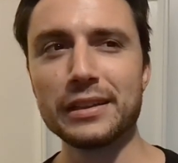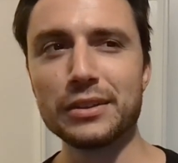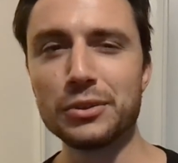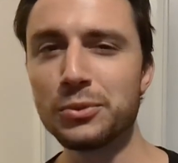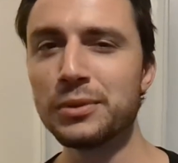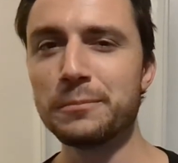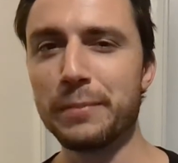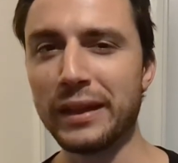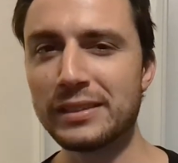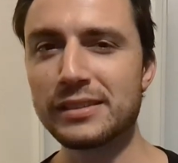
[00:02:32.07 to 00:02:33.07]
you would
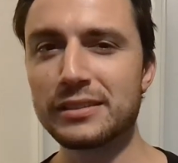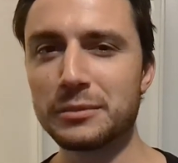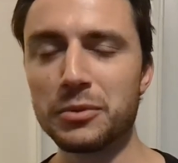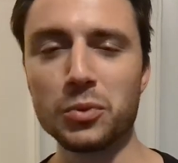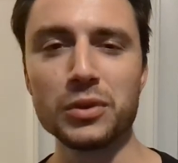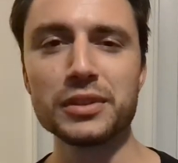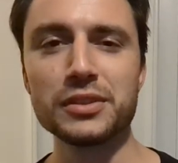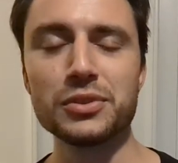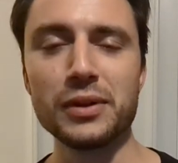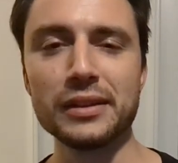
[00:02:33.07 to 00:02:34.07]
basically be willing
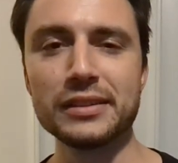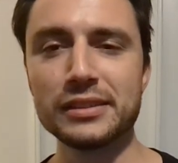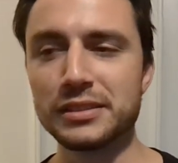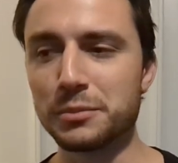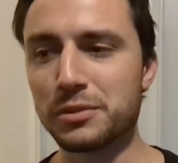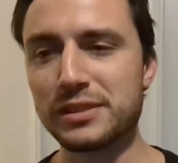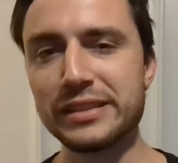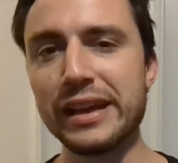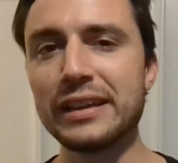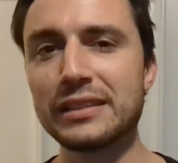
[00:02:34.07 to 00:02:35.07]
to do anything to
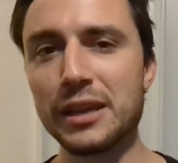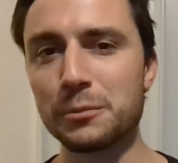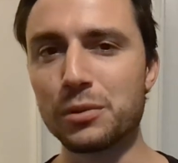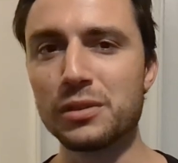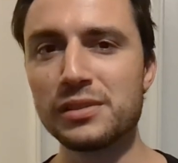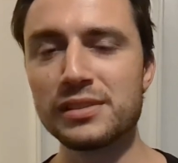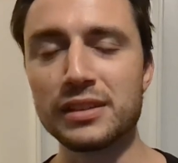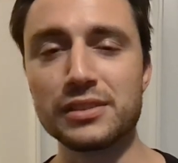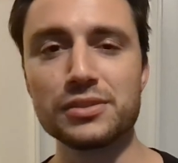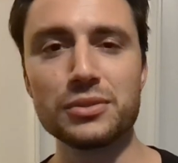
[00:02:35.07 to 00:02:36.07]
protect that person
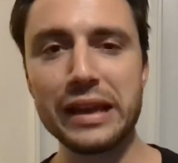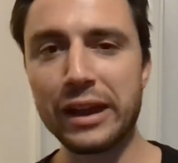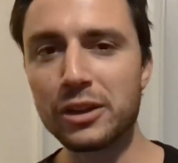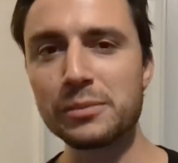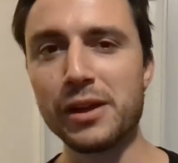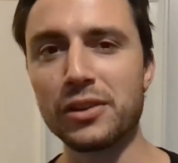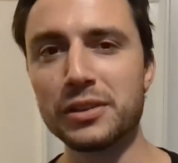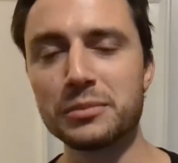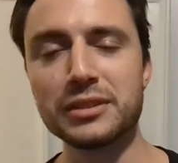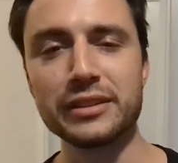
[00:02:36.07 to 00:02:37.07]
because you care about
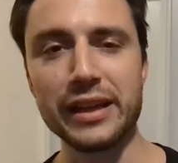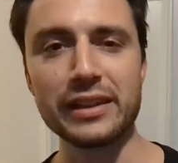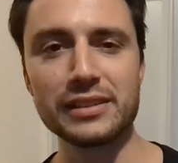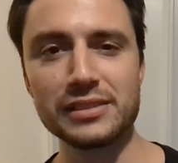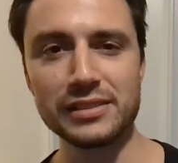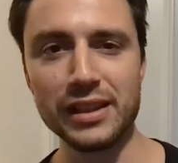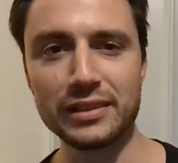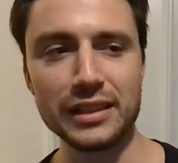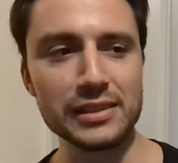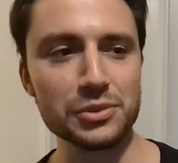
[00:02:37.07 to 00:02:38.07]
them to that
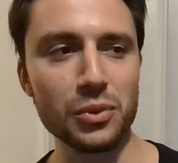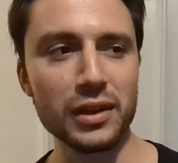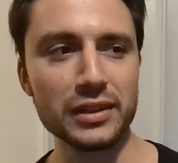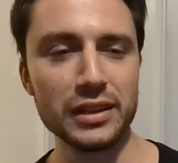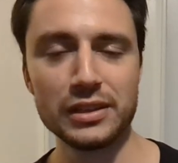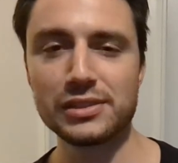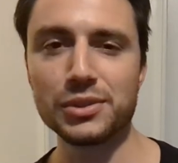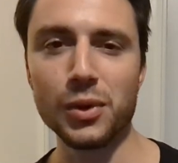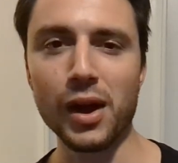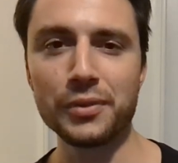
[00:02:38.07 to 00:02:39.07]
extent. That's why
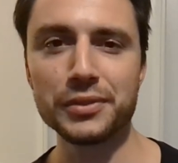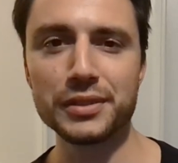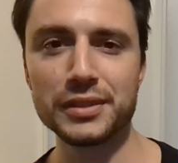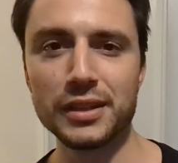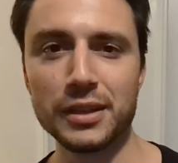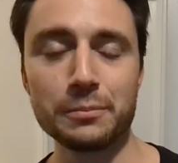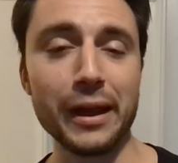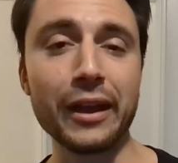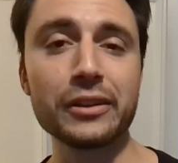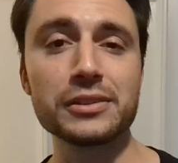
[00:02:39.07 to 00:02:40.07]
so often
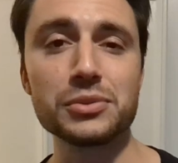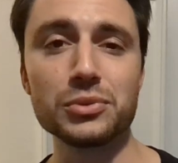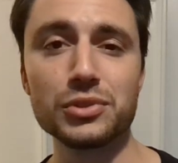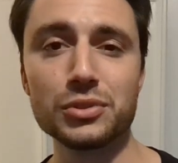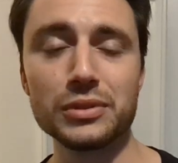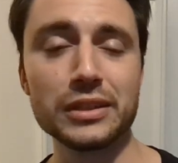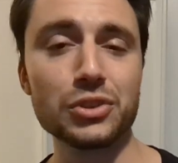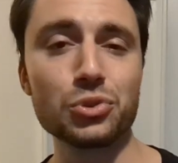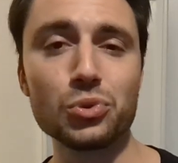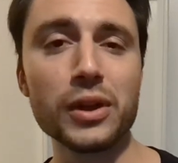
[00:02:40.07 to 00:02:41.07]
parents will do
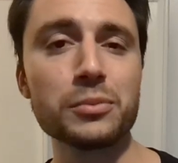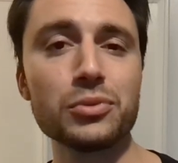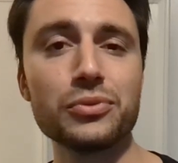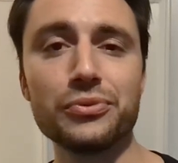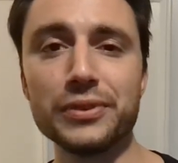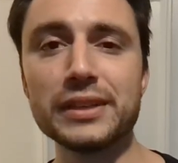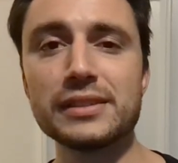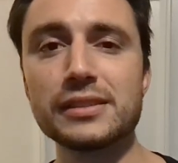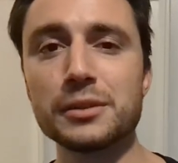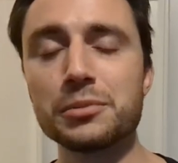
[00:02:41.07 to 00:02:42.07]
incredible
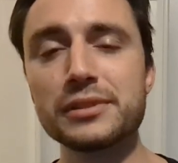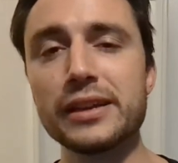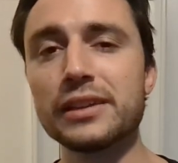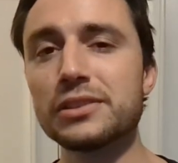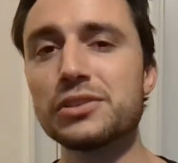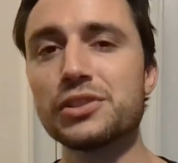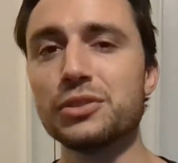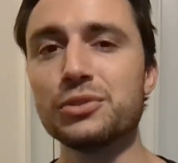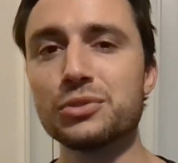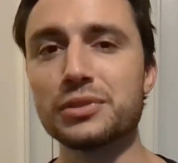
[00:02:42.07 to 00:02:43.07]
feats to protect their
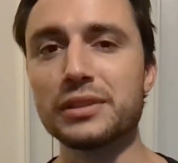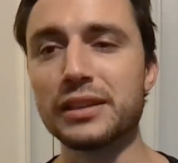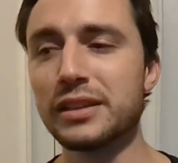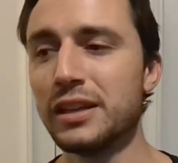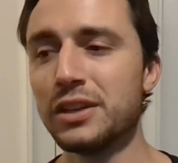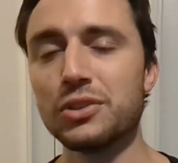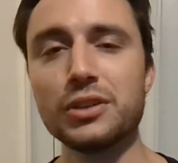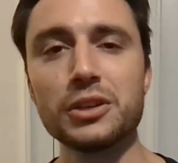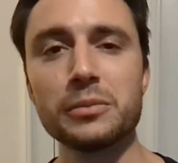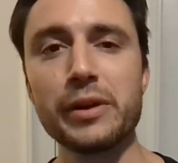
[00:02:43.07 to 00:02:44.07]
children. Like you
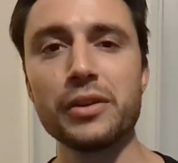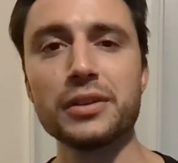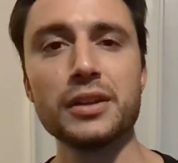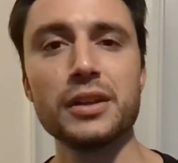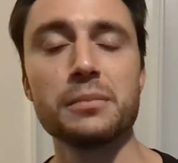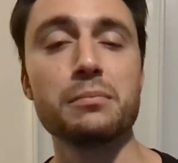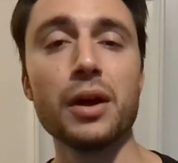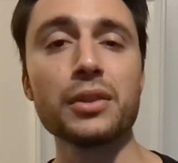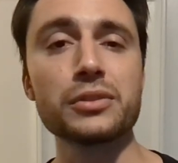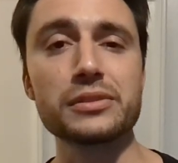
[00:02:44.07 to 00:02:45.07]
hear about
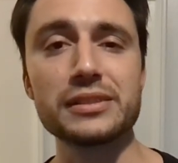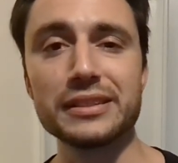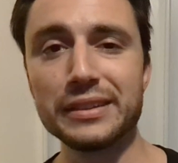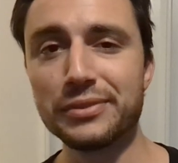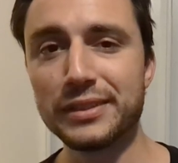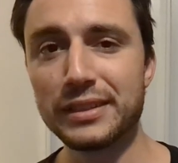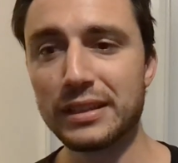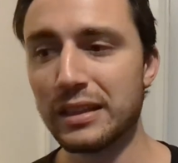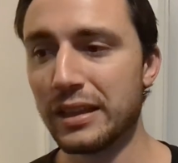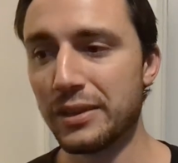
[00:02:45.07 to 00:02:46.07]
mothers
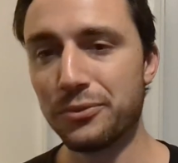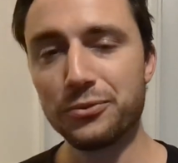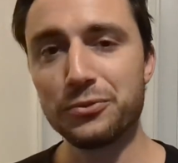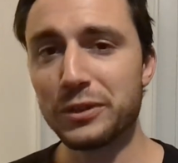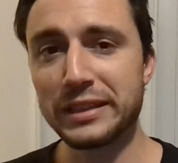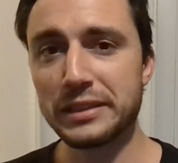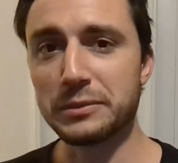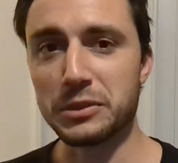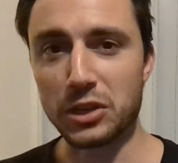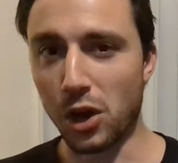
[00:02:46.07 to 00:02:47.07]
lifting a freaking
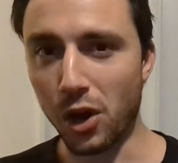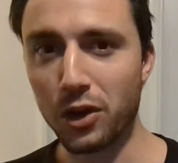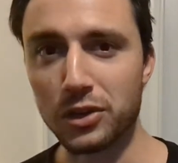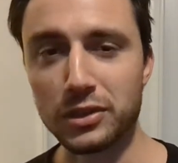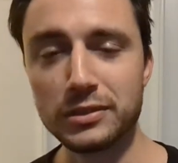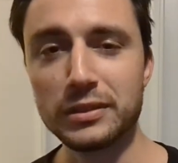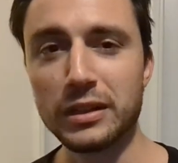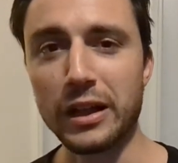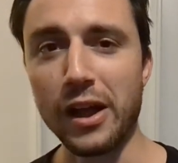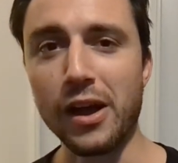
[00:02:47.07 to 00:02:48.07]
car
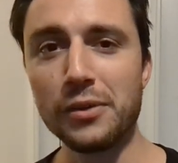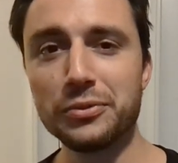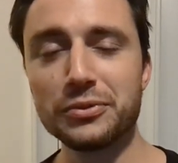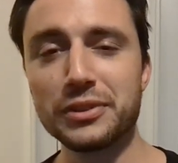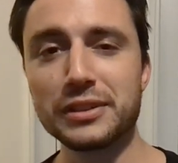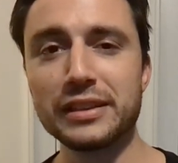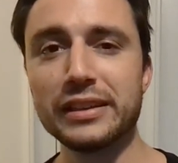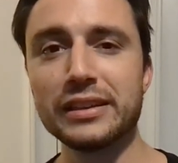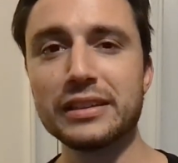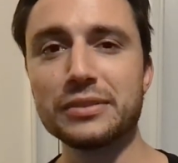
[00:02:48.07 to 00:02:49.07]
off of their
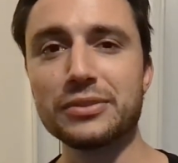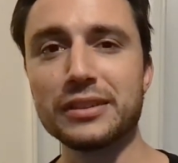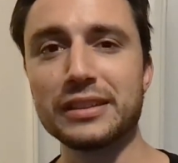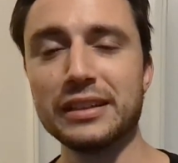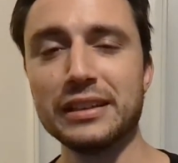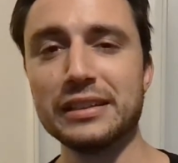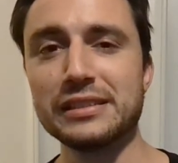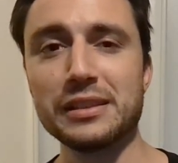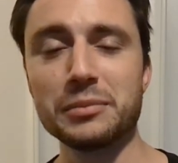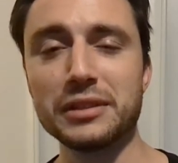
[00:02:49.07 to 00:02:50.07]
kid if like
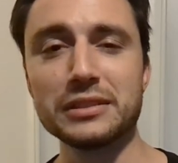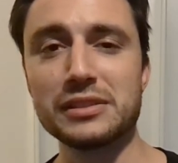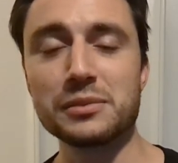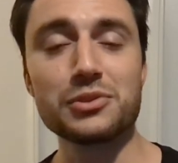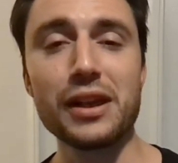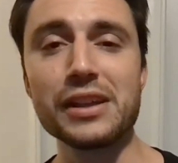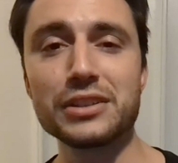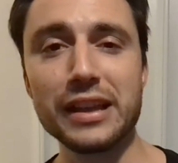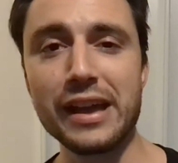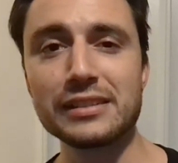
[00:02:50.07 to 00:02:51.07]
something some
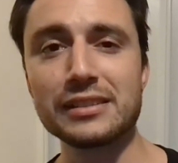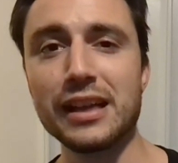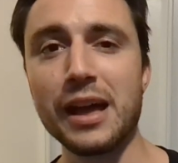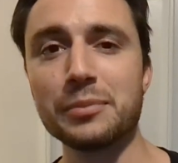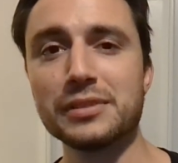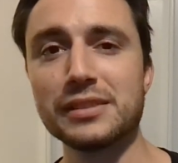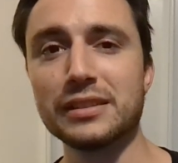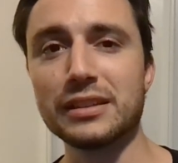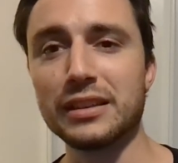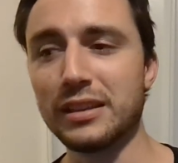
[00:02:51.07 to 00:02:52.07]
tragic accident happens
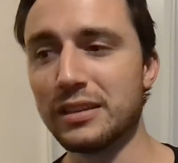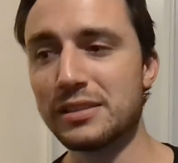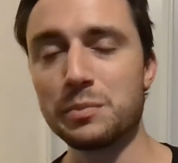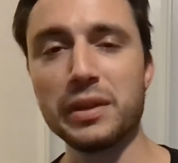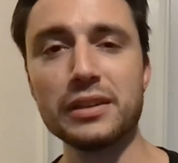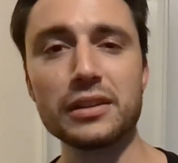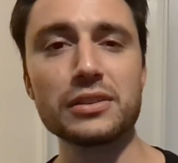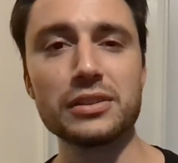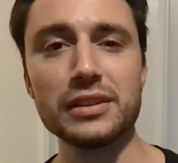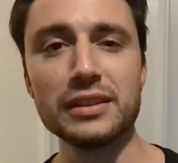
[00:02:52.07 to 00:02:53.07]
and the kid is pinned
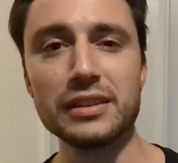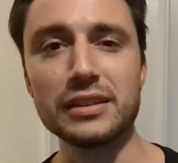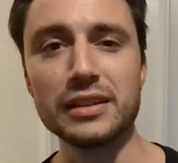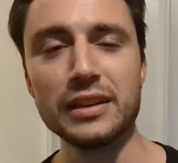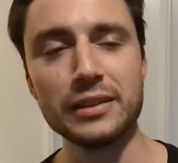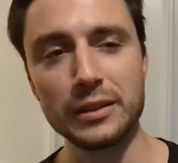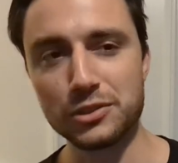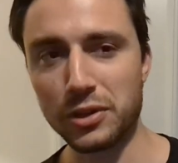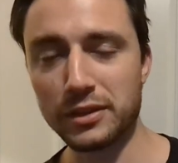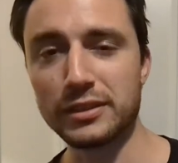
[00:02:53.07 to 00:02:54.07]
underneath it
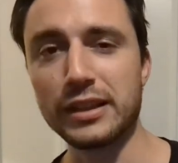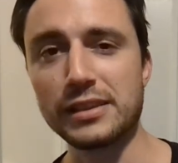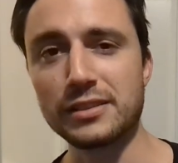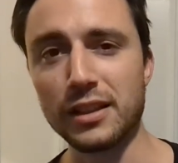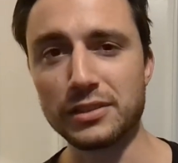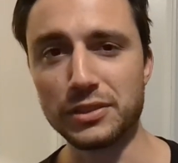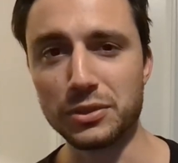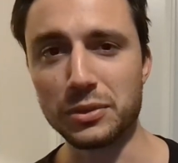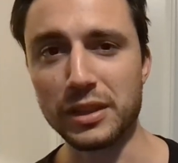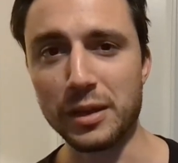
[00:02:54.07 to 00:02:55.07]
adrenaline has a lot to
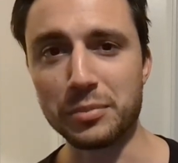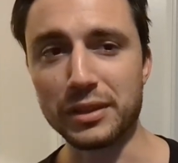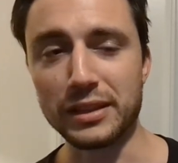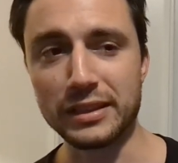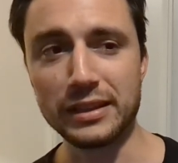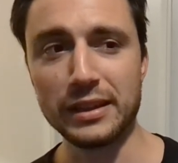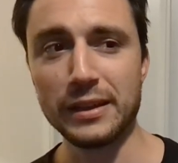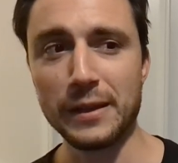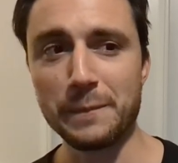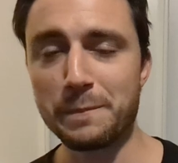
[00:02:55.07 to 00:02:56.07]
do with that but like
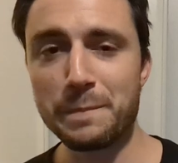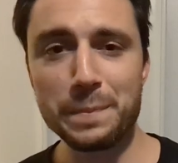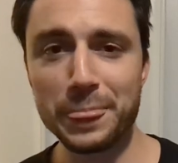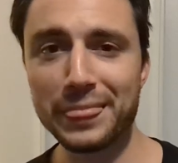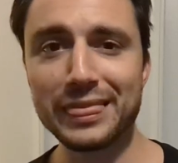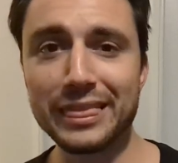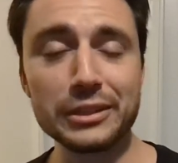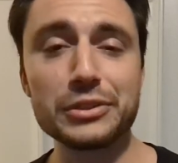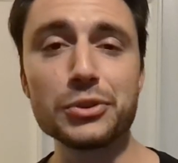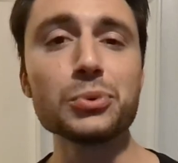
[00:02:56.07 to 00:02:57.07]

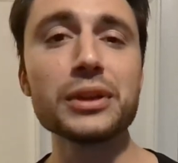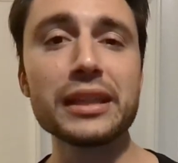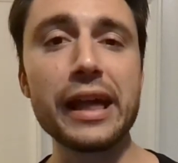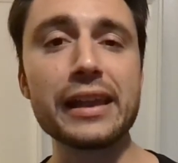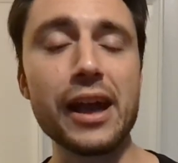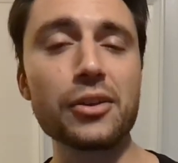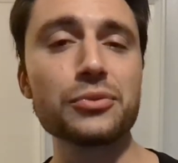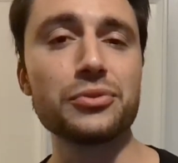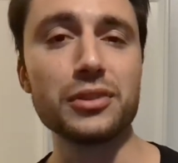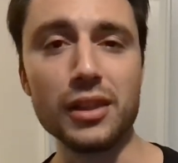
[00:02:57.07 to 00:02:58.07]
they're doing that out
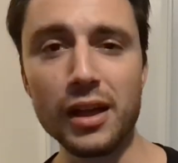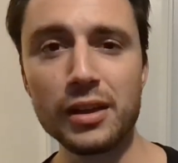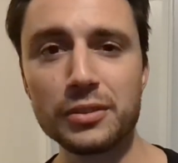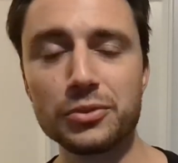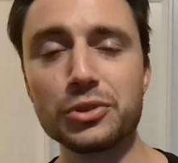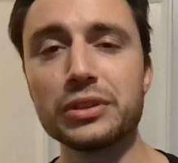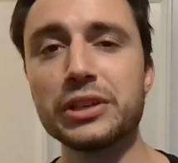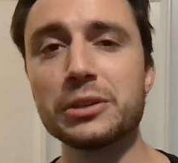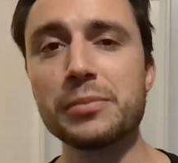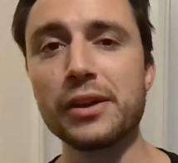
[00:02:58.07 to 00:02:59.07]
of love or you
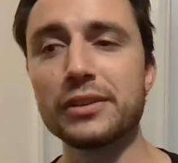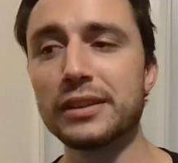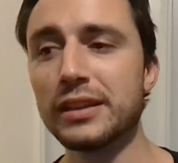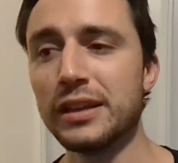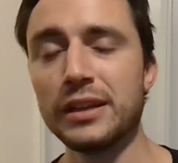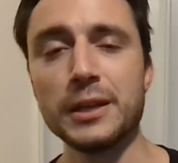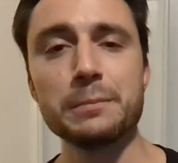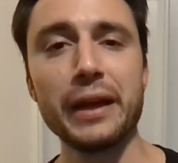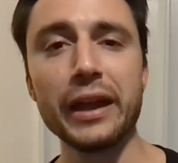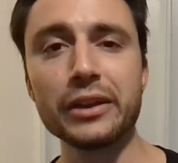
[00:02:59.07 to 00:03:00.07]
hear about like
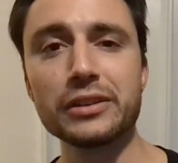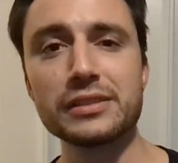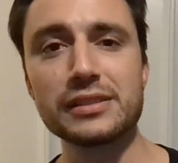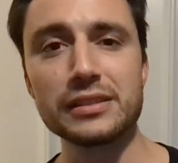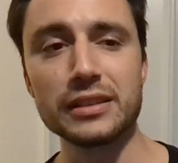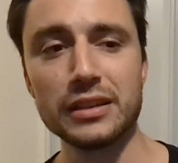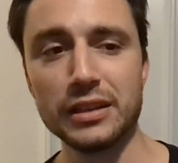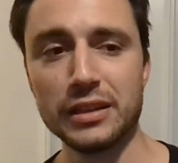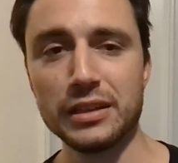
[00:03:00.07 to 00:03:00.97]
parents like